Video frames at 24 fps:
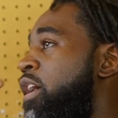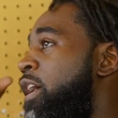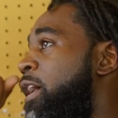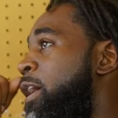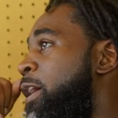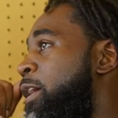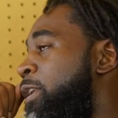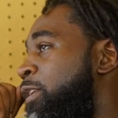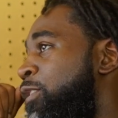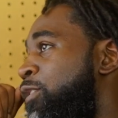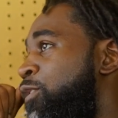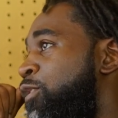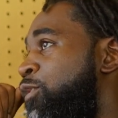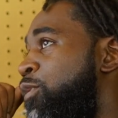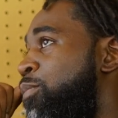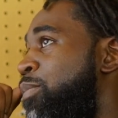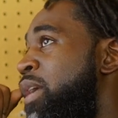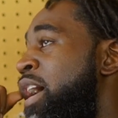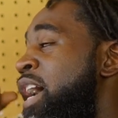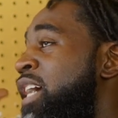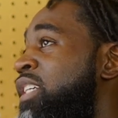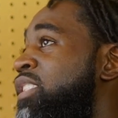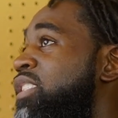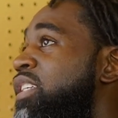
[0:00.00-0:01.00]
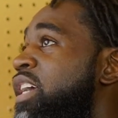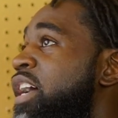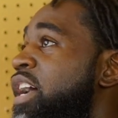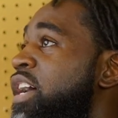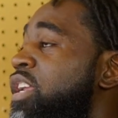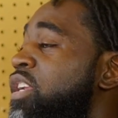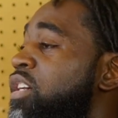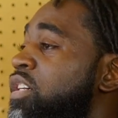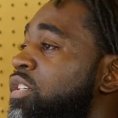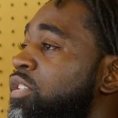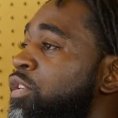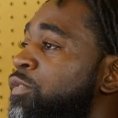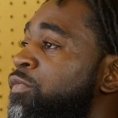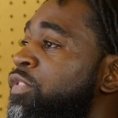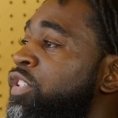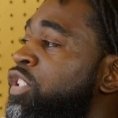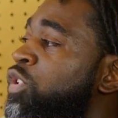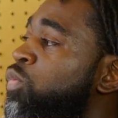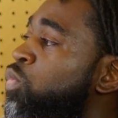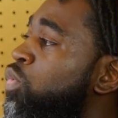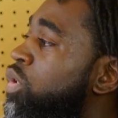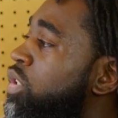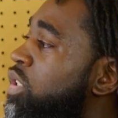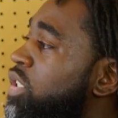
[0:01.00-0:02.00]
and um, I actually had a
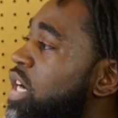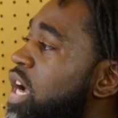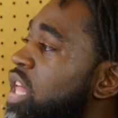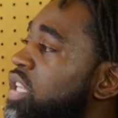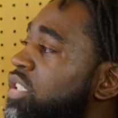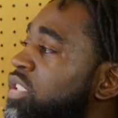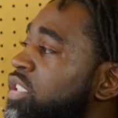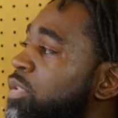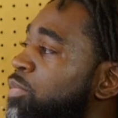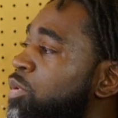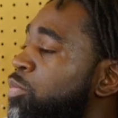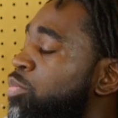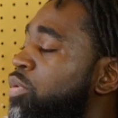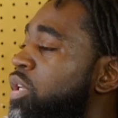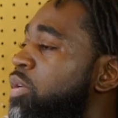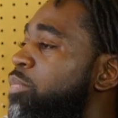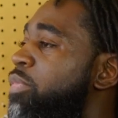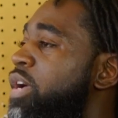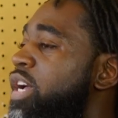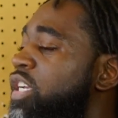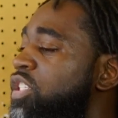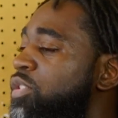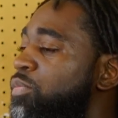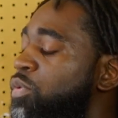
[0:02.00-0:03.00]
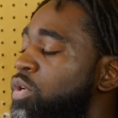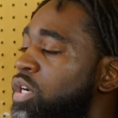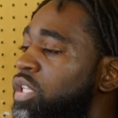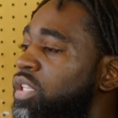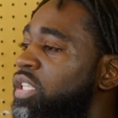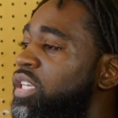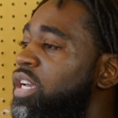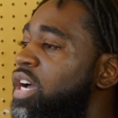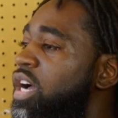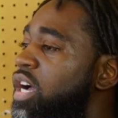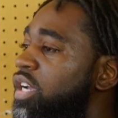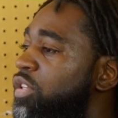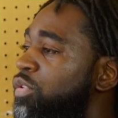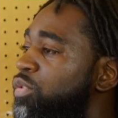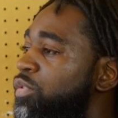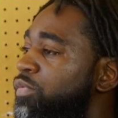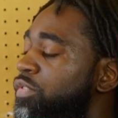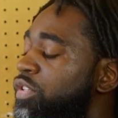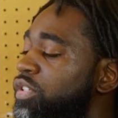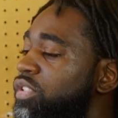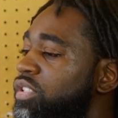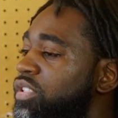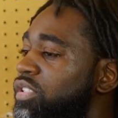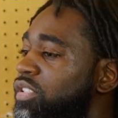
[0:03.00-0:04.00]
Division One scholarship to play basketball at Lehigh
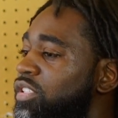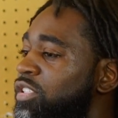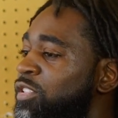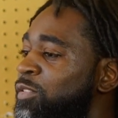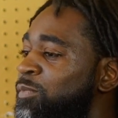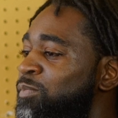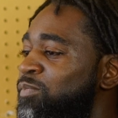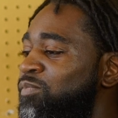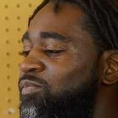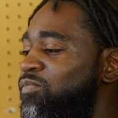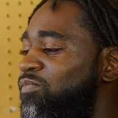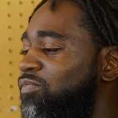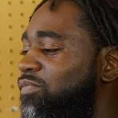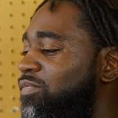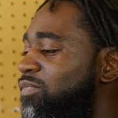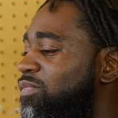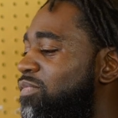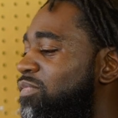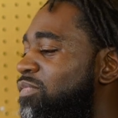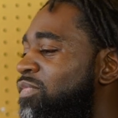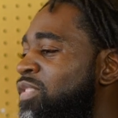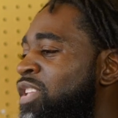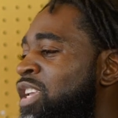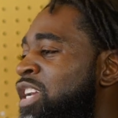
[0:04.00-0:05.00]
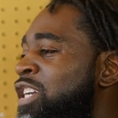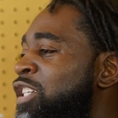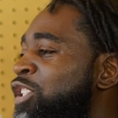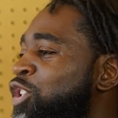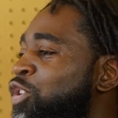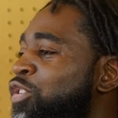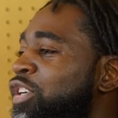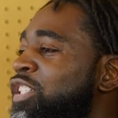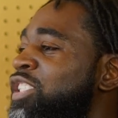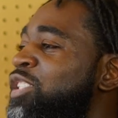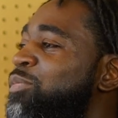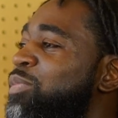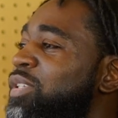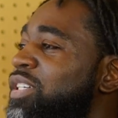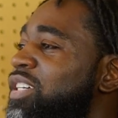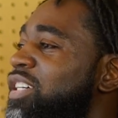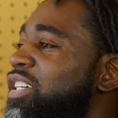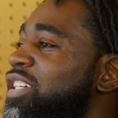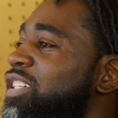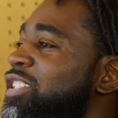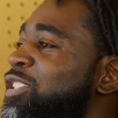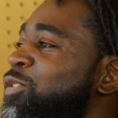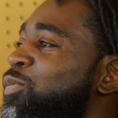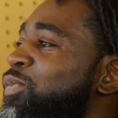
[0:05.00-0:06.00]
University. Mm. It's crazy
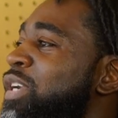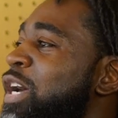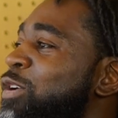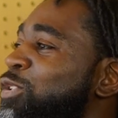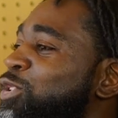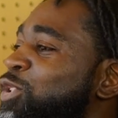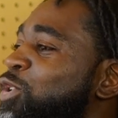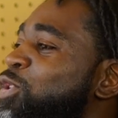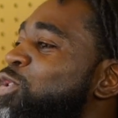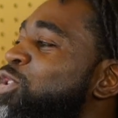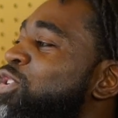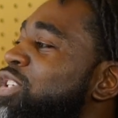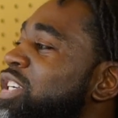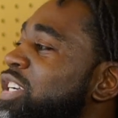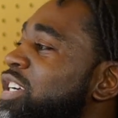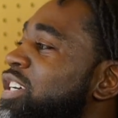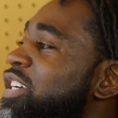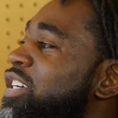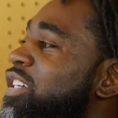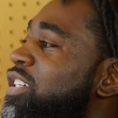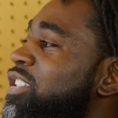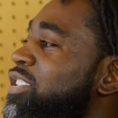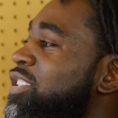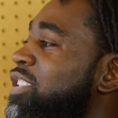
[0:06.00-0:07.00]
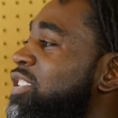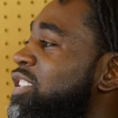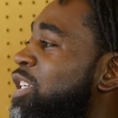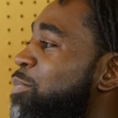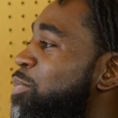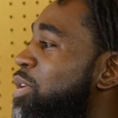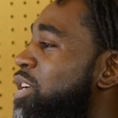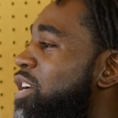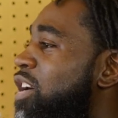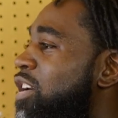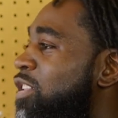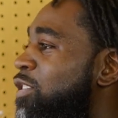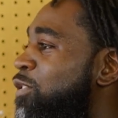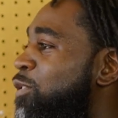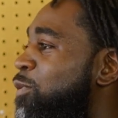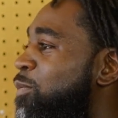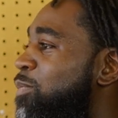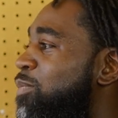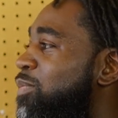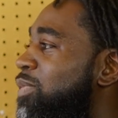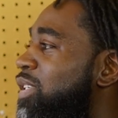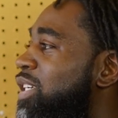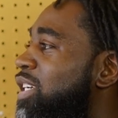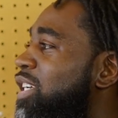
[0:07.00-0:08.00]
because when I was going there, CJ
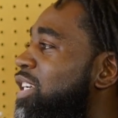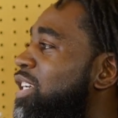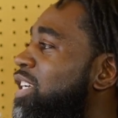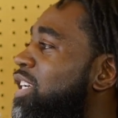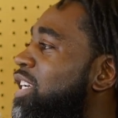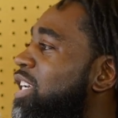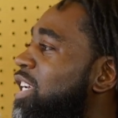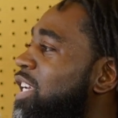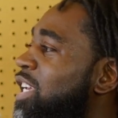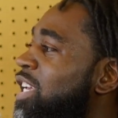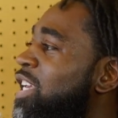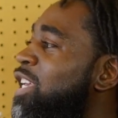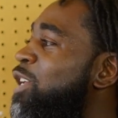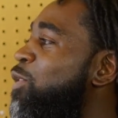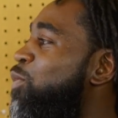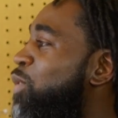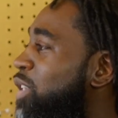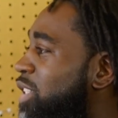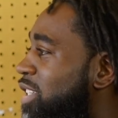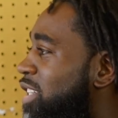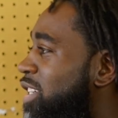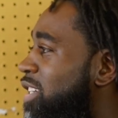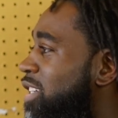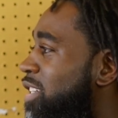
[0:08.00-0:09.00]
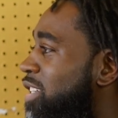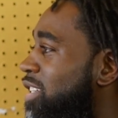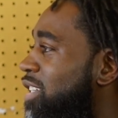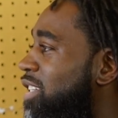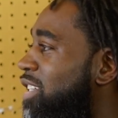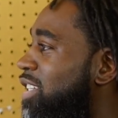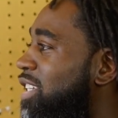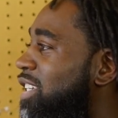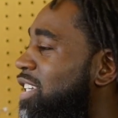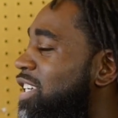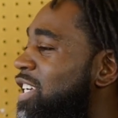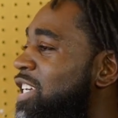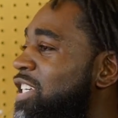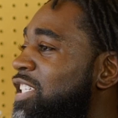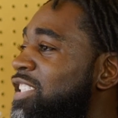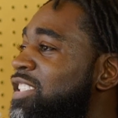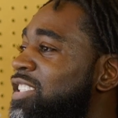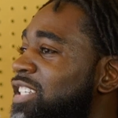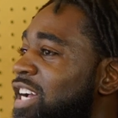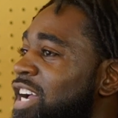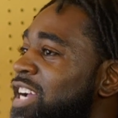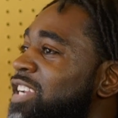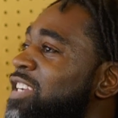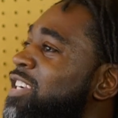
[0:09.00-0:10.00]
McCollum he went there. Yep. He
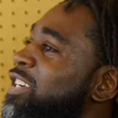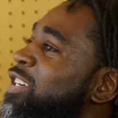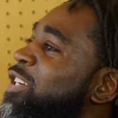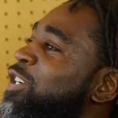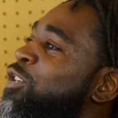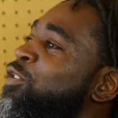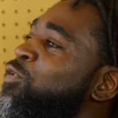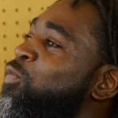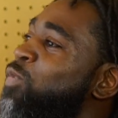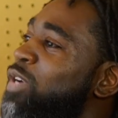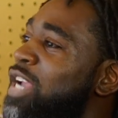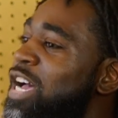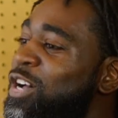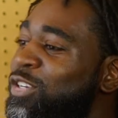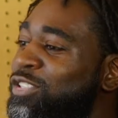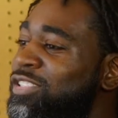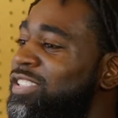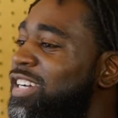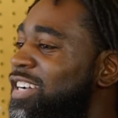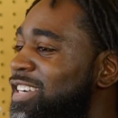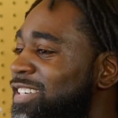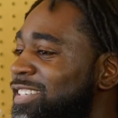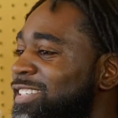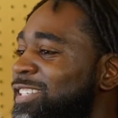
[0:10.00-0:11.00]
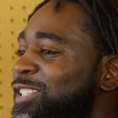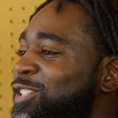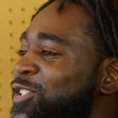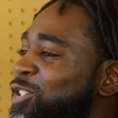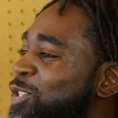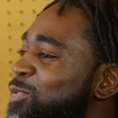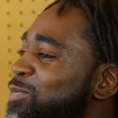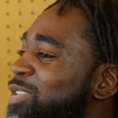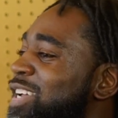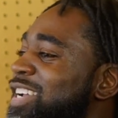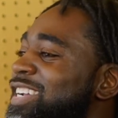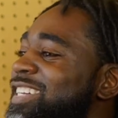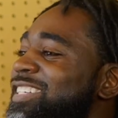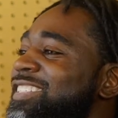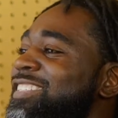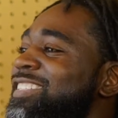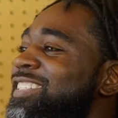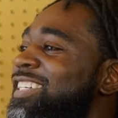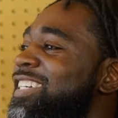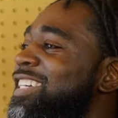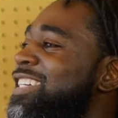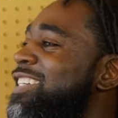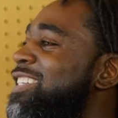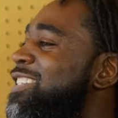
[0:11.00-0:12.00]
signed there when I was signing there. So I'm like,
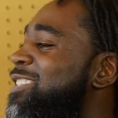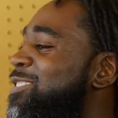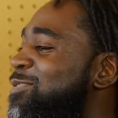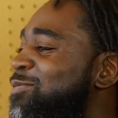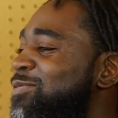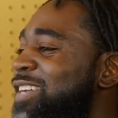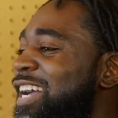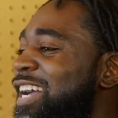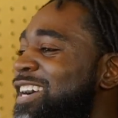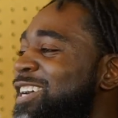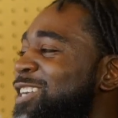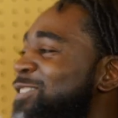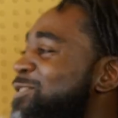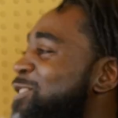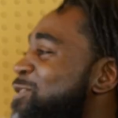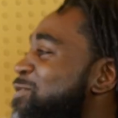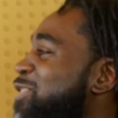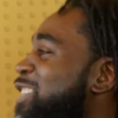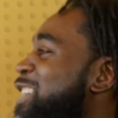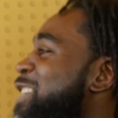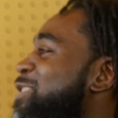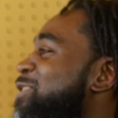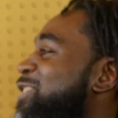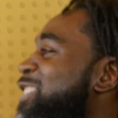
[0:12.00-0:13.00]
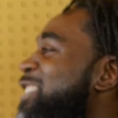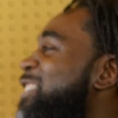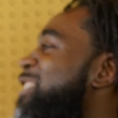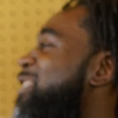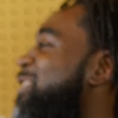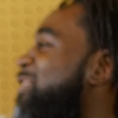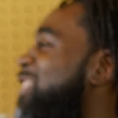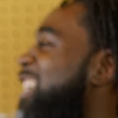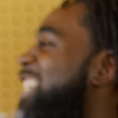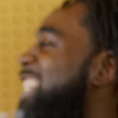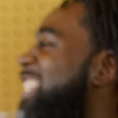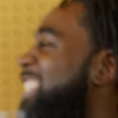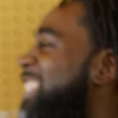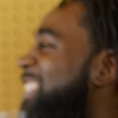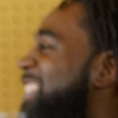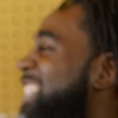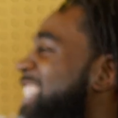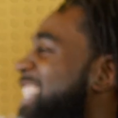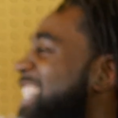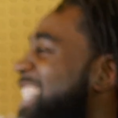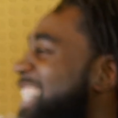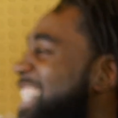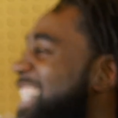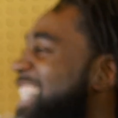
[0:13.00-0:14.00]
I could have been playing with him. you know what
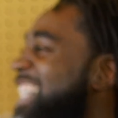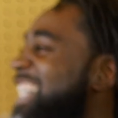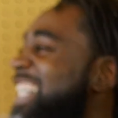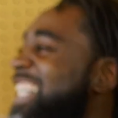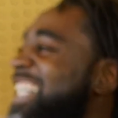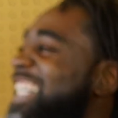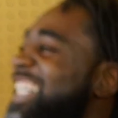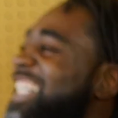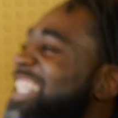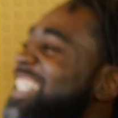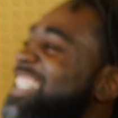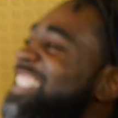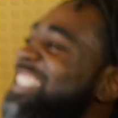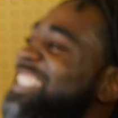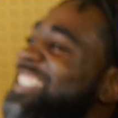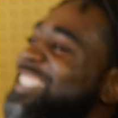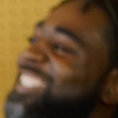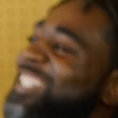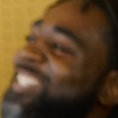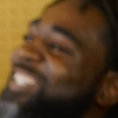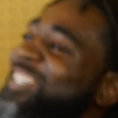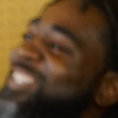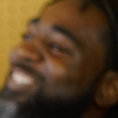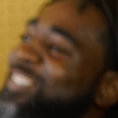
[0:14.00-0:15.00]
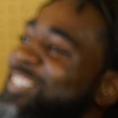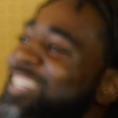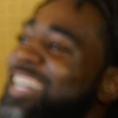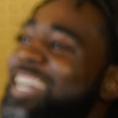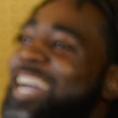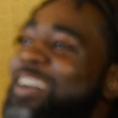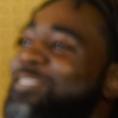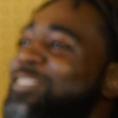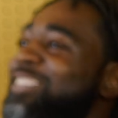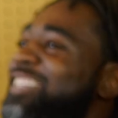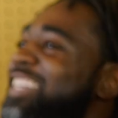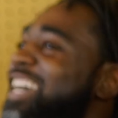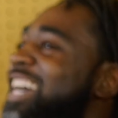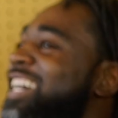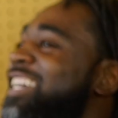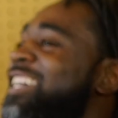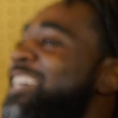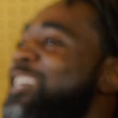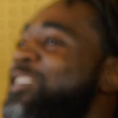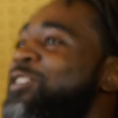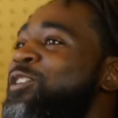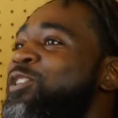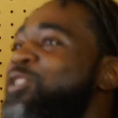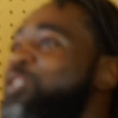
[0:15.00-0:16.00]
I'm saying? So after that, I
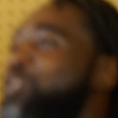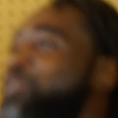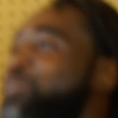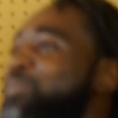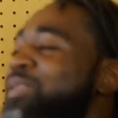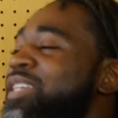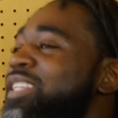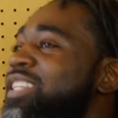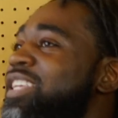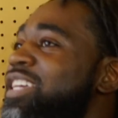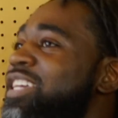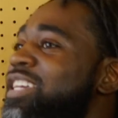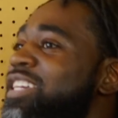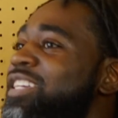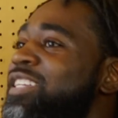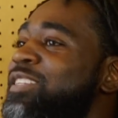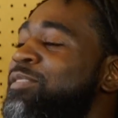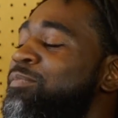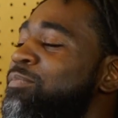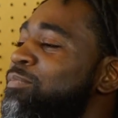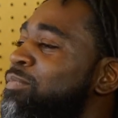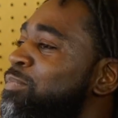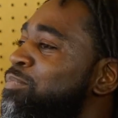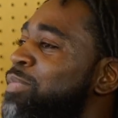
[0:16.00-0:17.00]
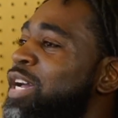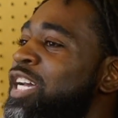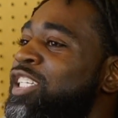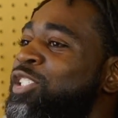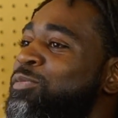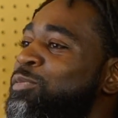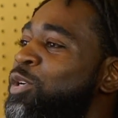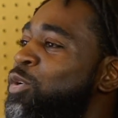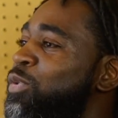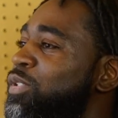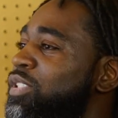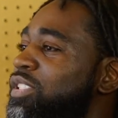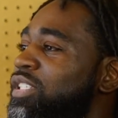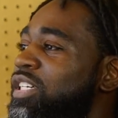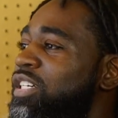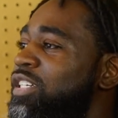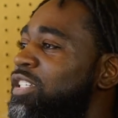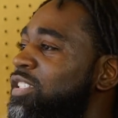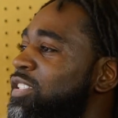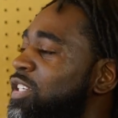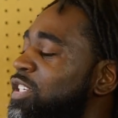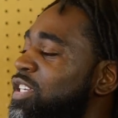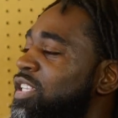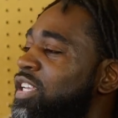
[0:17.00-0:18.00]
came home and then basketball was
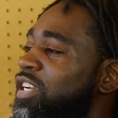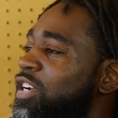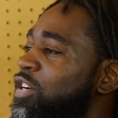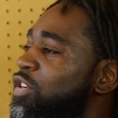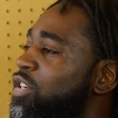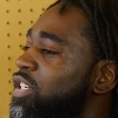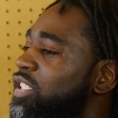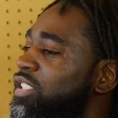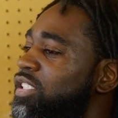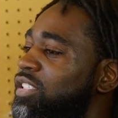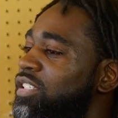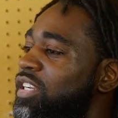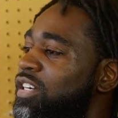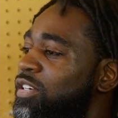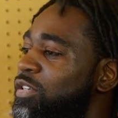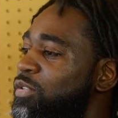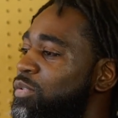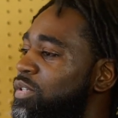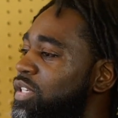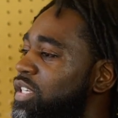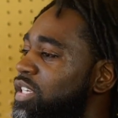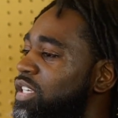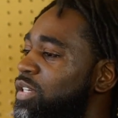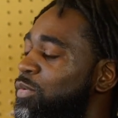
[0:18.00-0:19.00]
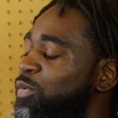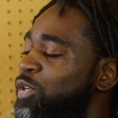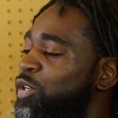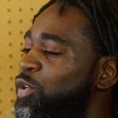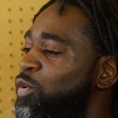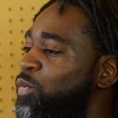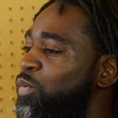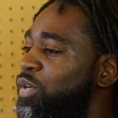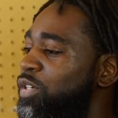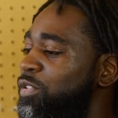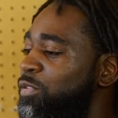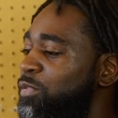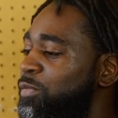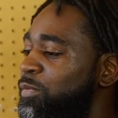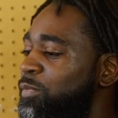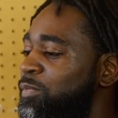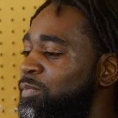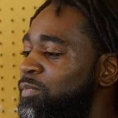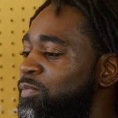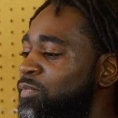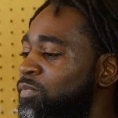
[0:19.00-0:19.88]
done. They're like, oh, he's a knucklehead. We don't want him.